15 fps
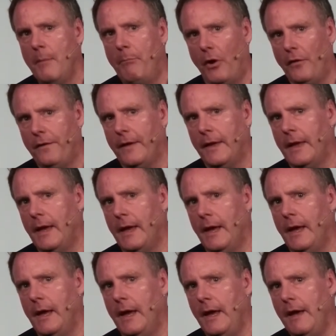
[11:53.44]
But
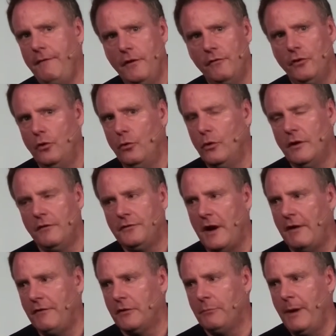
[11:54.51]
if you have a low enough
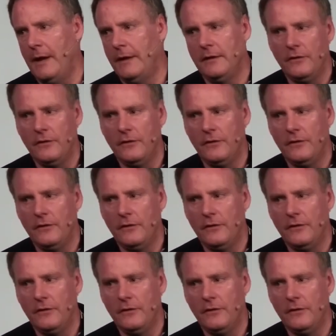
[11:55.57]
traffic spend,